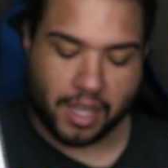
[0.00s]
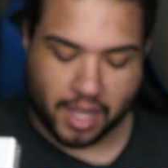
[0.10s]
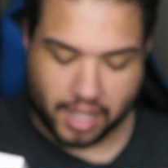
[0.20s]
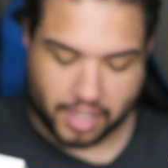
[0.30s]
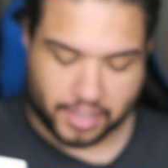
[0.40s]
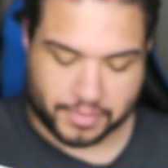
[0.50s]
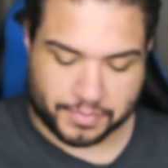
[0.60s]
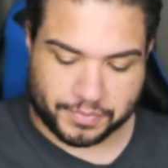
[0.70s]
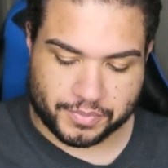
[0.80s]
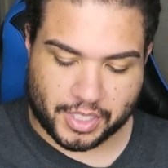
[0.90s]

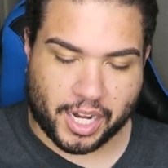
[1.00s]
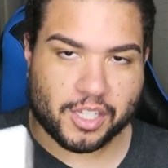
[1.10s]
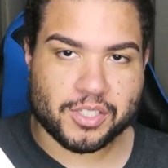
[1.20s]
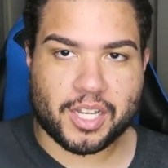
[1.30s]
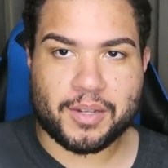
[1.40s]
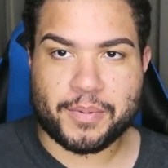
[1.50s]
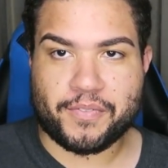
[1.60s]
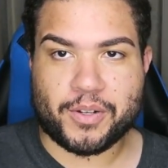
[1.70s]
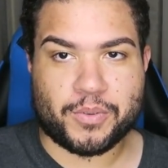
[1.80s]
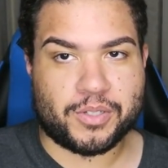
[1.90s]
Um, and I also got
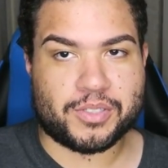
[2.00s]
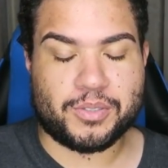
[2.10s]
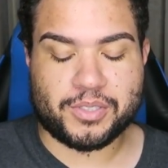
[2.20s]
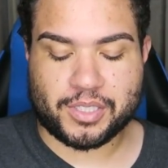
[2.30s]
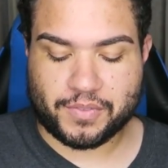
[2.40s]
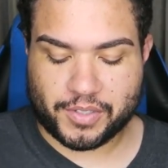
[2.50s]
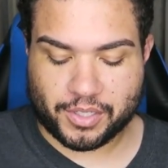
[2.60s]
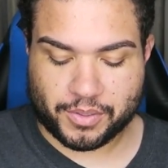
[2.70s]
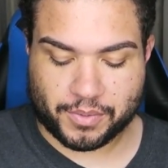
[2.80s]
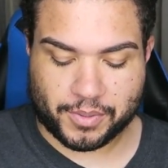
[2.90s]
my friend Rosa, who was in the
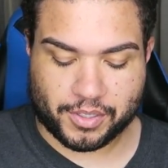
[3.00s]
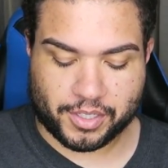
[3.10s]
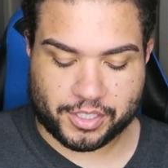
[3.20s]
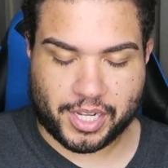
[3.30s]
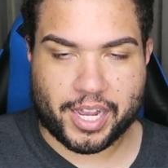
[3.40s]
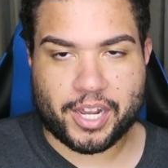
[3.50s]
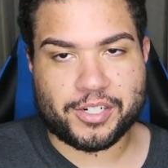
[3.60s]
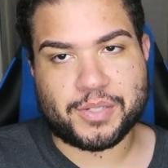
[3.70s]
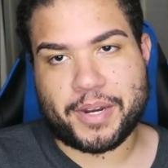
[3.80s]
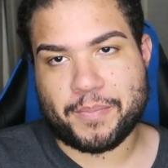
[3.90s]
video with me earlier. I got
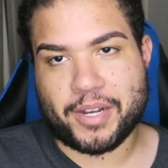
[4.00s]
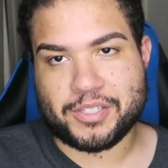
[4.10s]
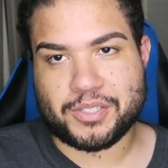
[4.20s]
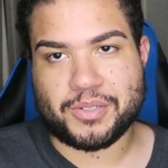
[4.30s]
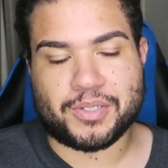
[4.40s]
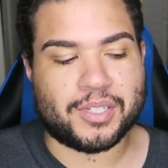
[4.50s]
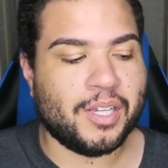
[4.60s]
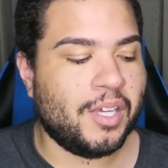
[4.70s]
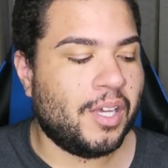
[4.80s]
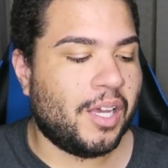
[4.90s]
her some AirPods too, and
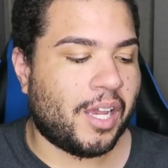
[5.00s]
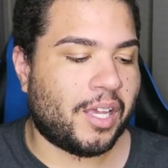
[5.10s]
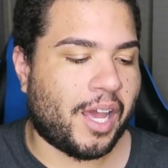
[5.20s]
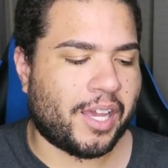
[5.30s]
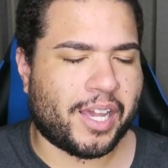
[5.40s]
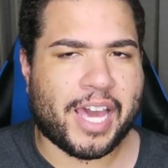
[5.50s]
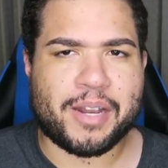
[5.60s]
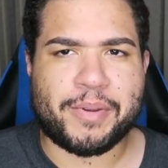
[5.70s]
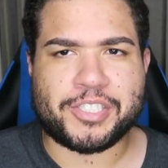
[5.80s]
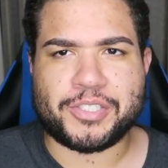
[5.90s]
I
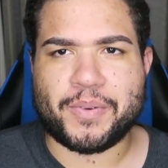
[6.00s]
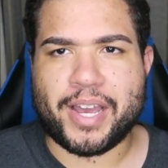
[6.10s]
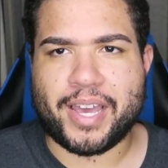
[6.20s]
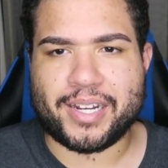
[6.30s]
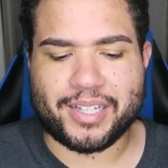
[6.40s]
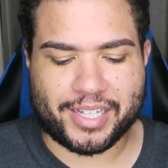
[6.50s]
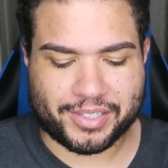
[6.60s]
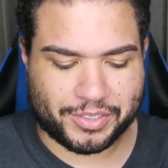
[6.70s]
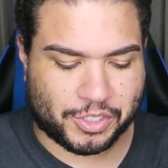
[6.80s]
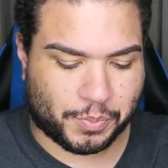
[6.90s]
kind of mentioned why I had to
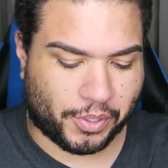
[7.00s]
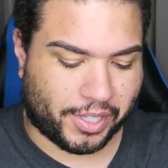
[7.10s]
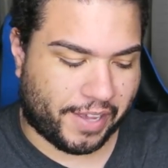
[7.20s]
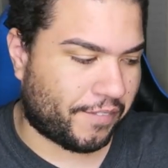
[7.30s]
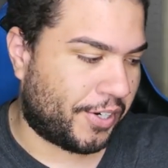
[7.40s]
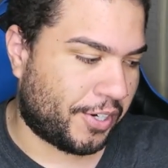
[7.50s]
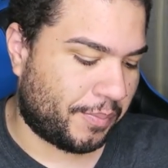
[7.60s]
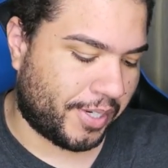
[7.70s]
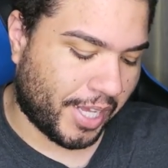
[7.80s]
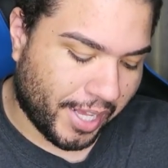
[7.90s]
like spoil that for
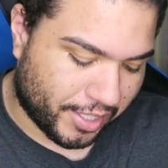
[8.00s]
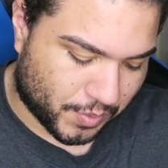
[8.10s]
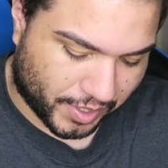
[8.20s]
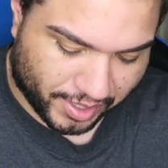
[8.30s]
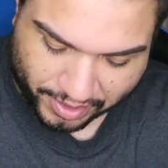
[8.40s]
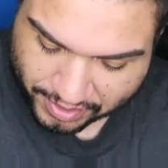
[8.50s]
her, but it is what it